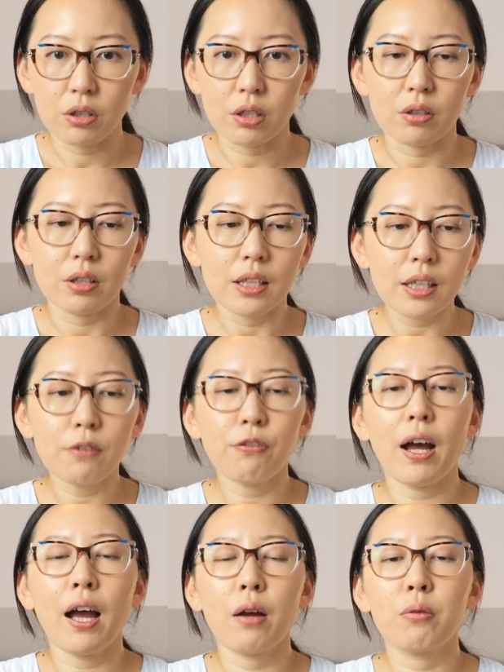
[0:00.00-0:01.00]
You know, if
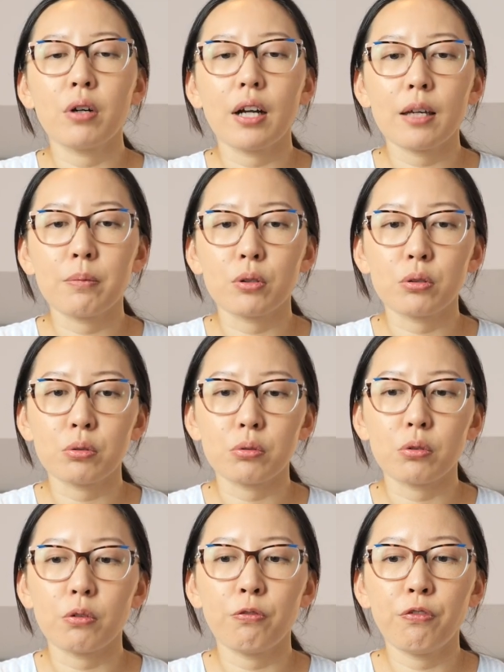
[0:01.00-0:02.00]
I were able
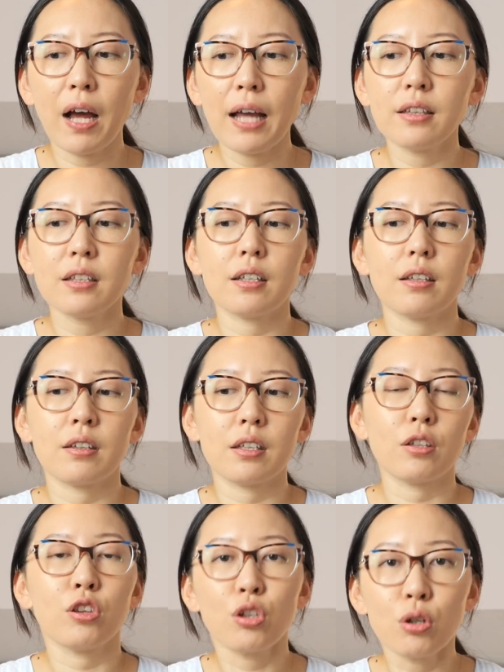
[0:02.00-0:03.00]
to find
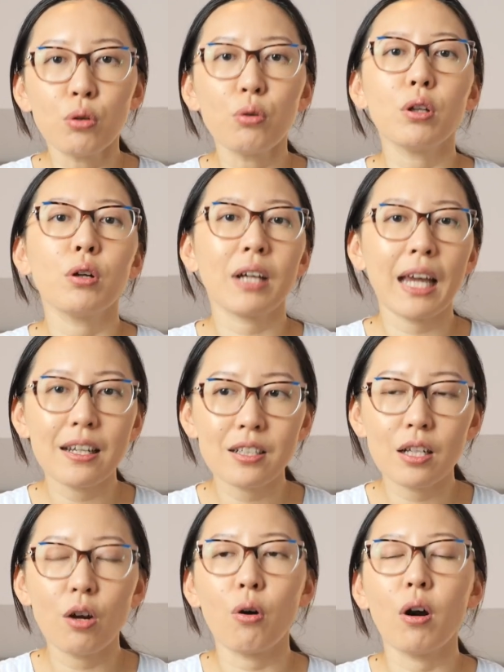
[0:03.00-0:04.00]
the new
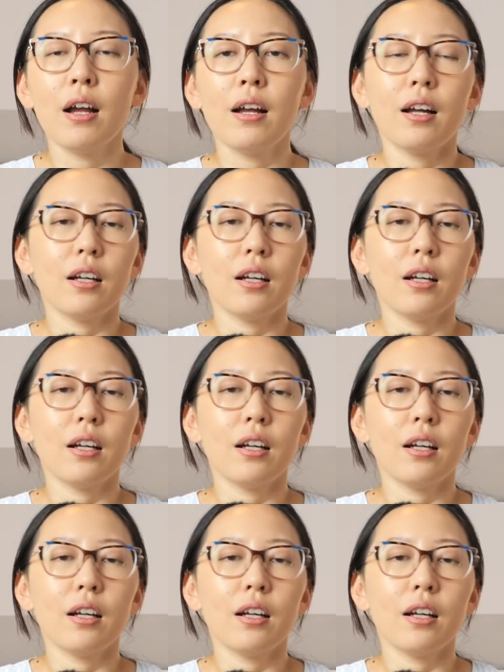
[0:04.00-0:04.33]
location or